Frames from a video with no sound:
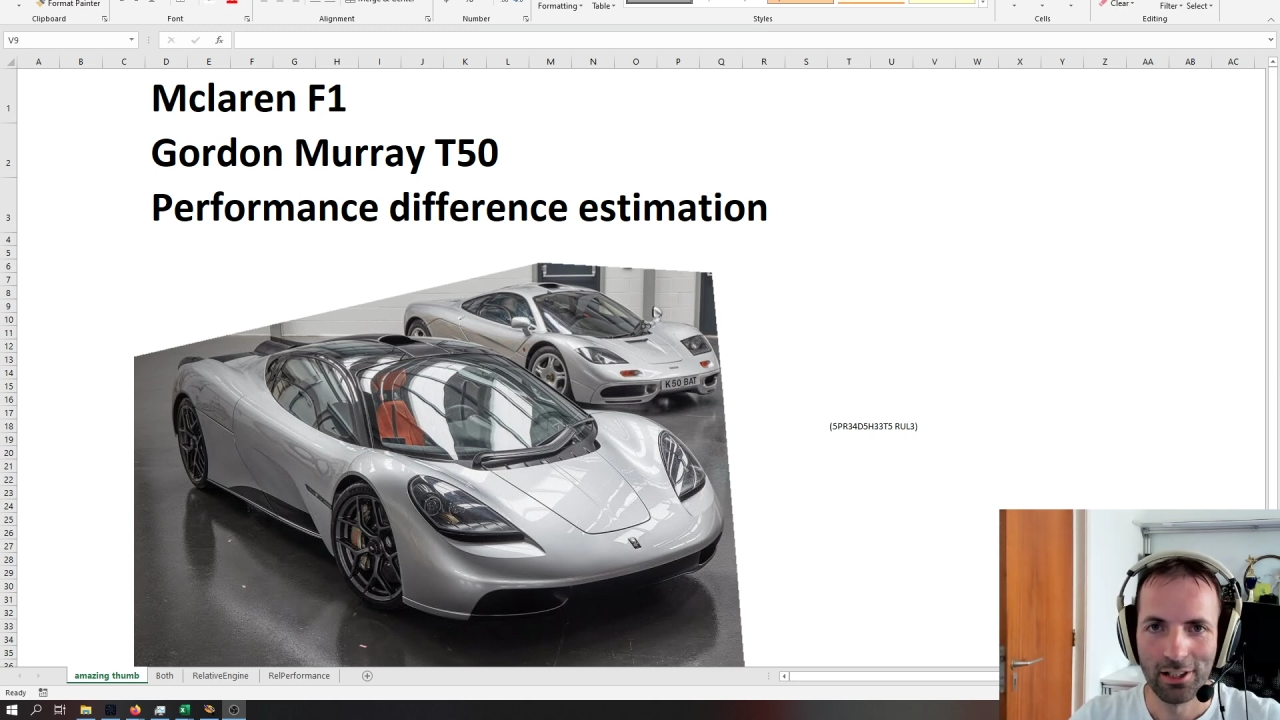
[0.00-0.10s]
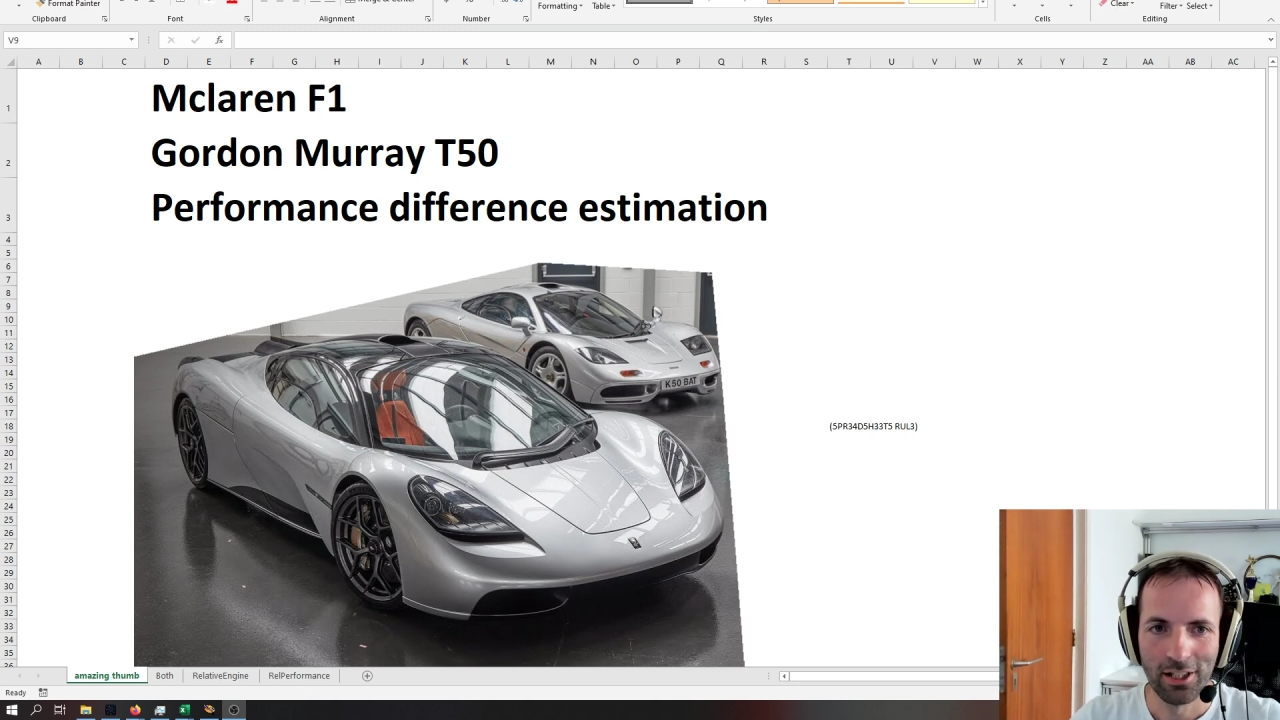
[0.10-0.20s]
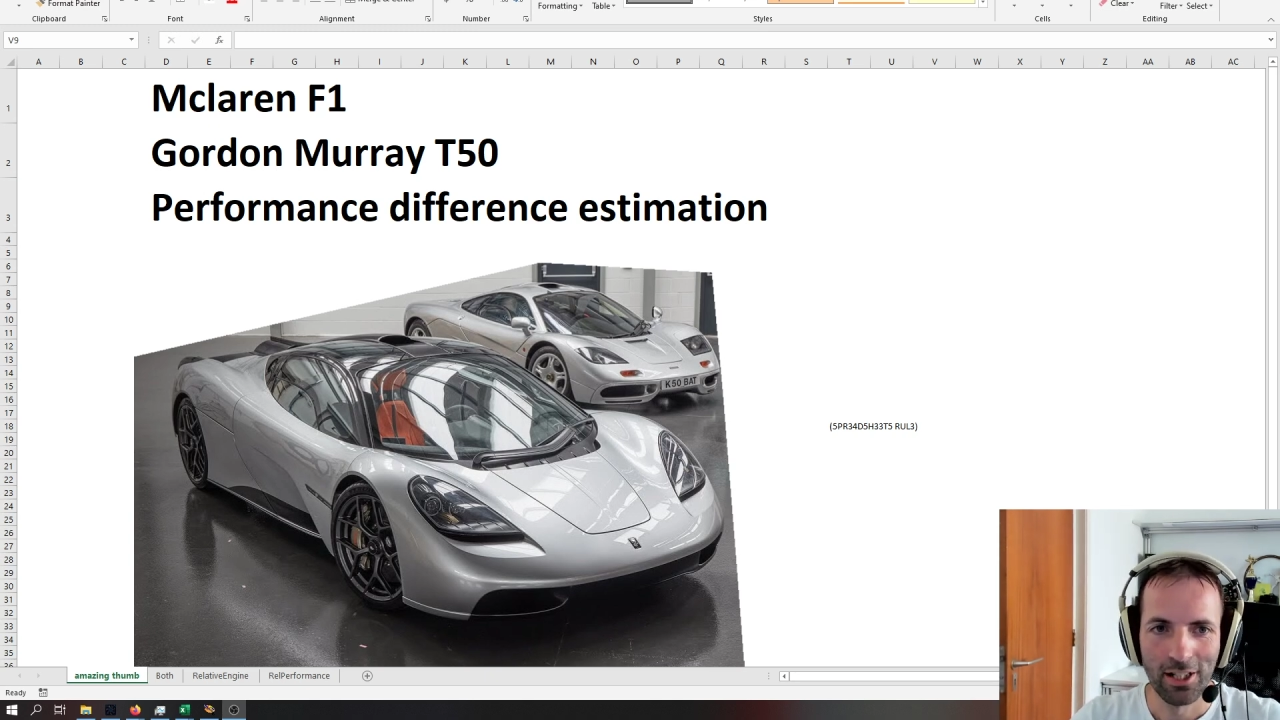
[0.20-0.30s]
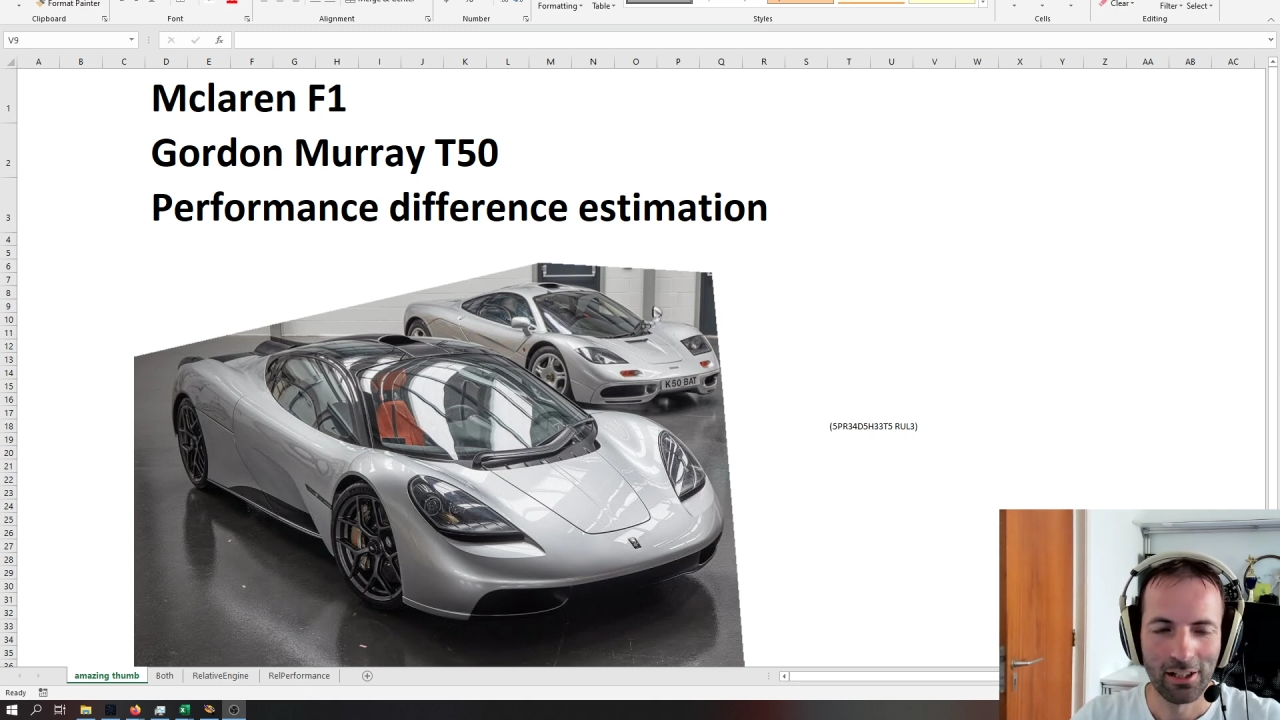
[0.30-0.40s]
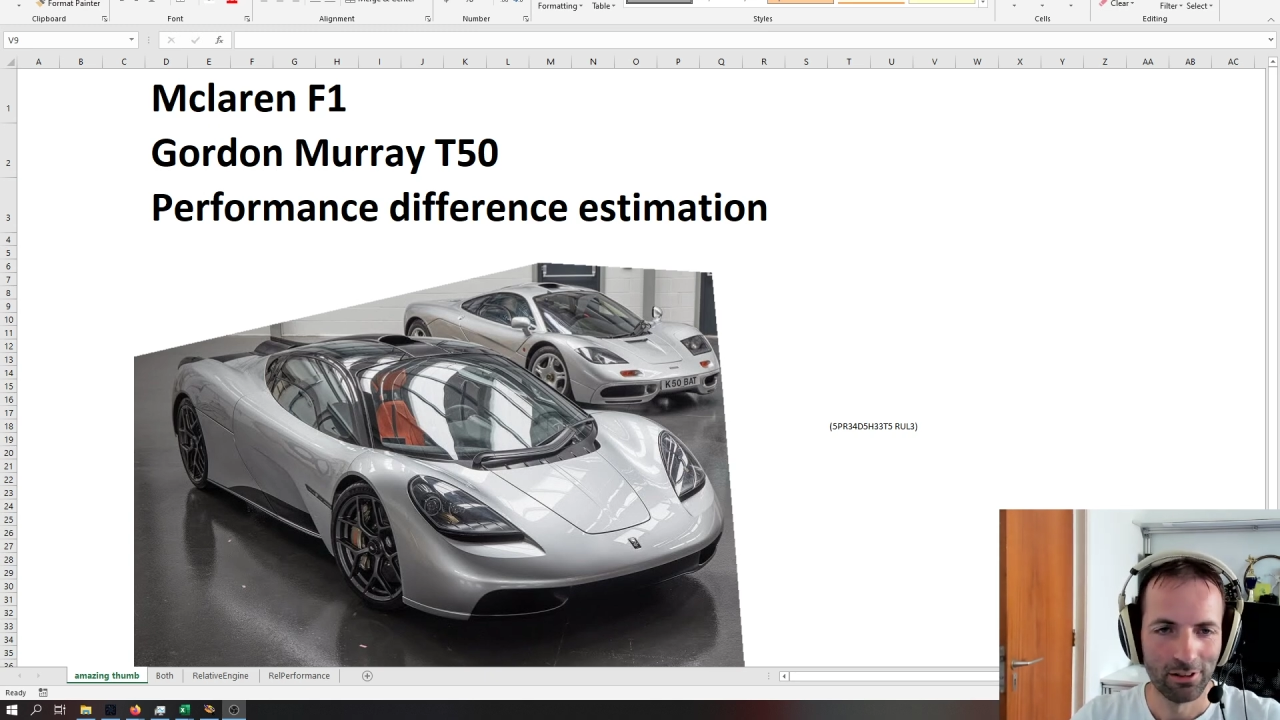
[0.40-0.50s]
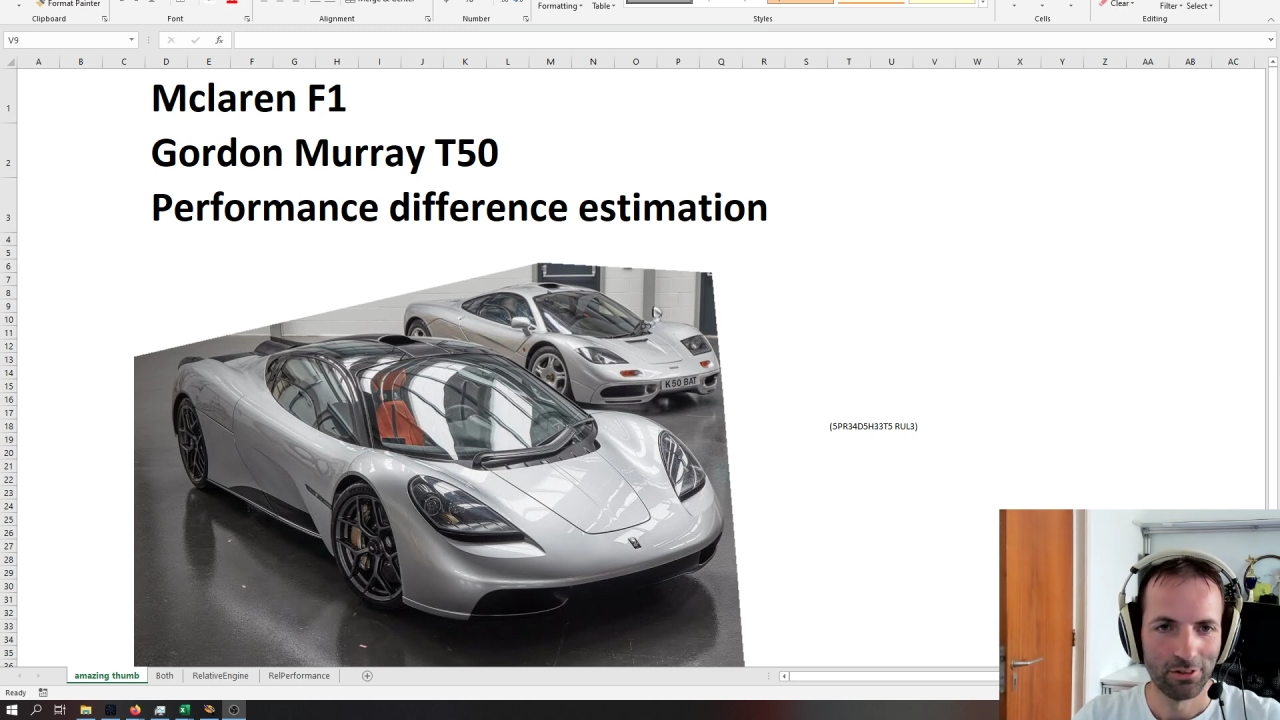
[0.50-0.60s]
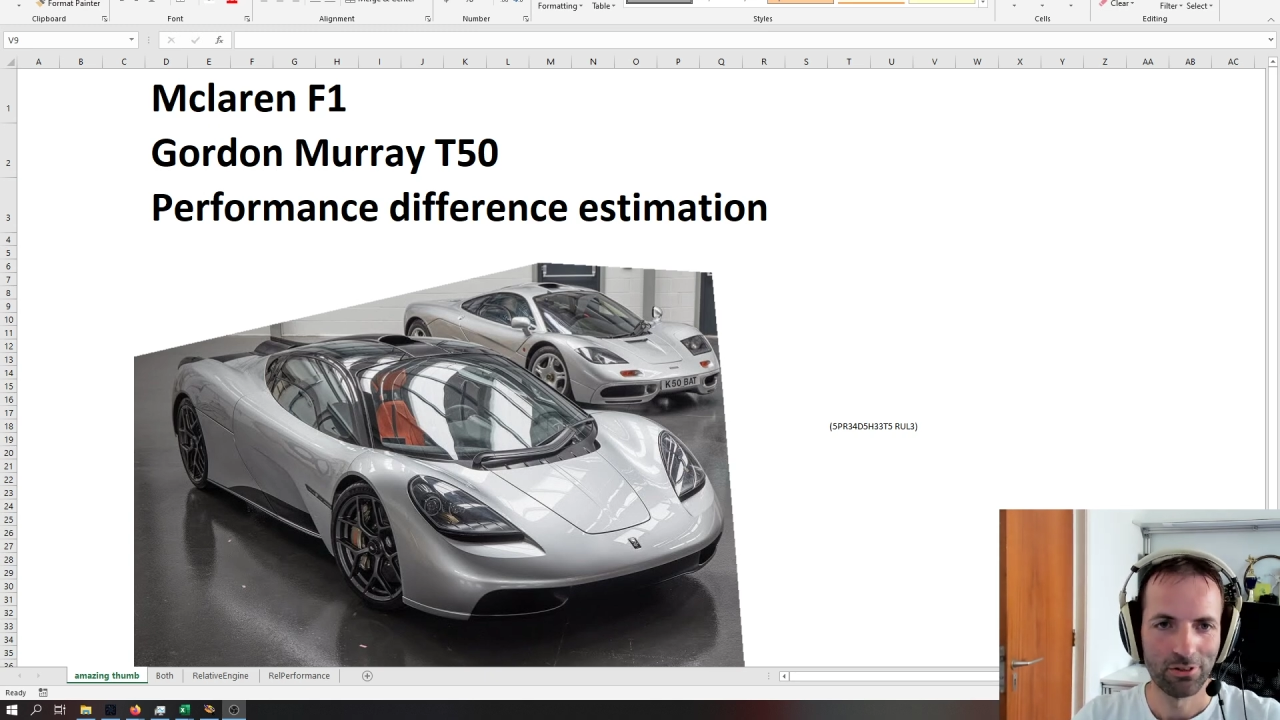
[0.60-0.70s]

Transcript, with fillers: in the Netherlands,